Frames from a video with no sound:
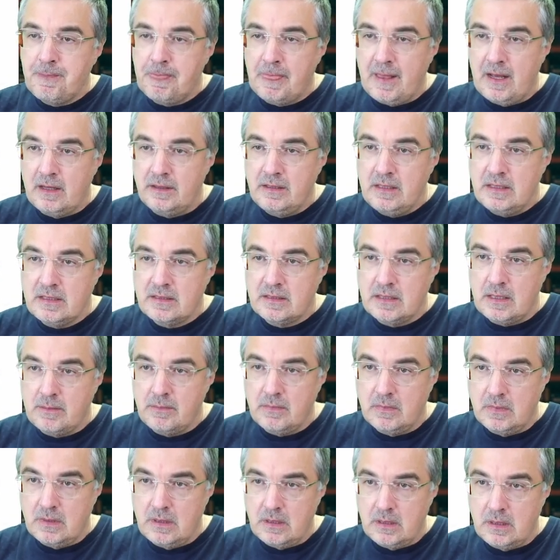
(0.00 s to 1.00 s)
There's
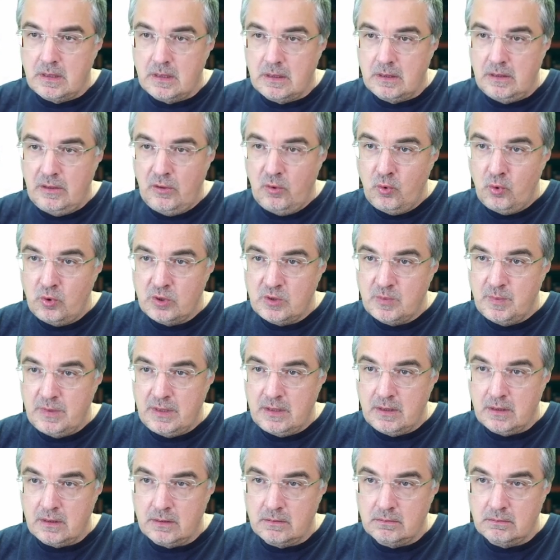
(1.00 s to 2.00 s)
some
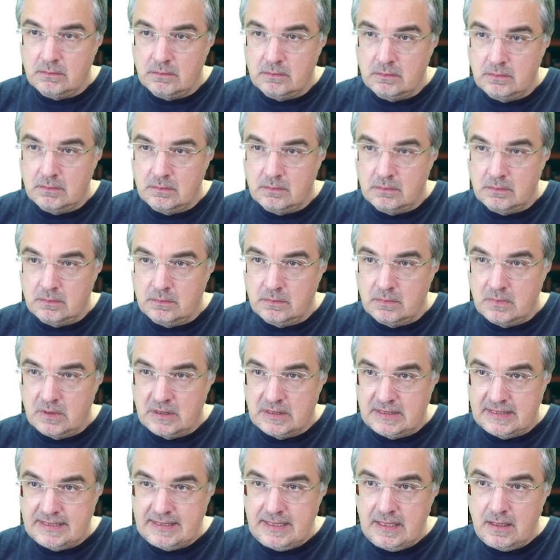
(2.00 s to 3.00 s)
USB
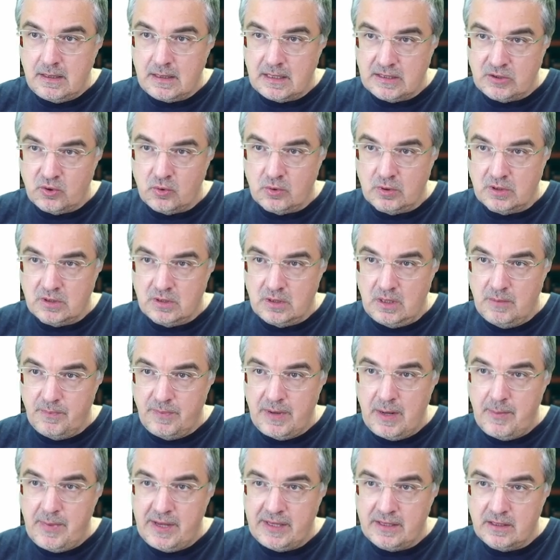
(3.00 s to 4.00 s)
stick, so it's
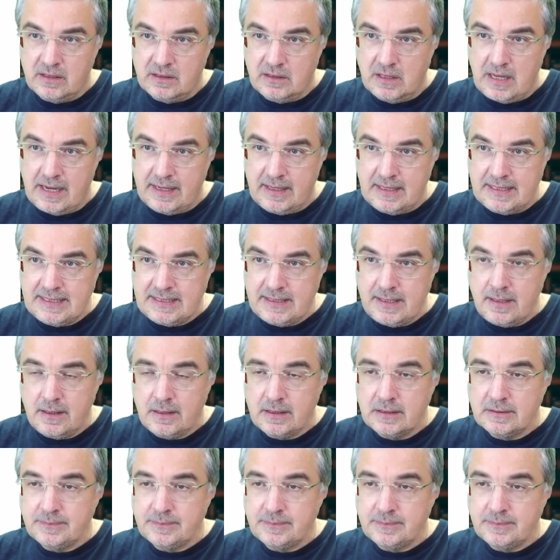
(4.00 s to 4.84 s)
implemented like a stick.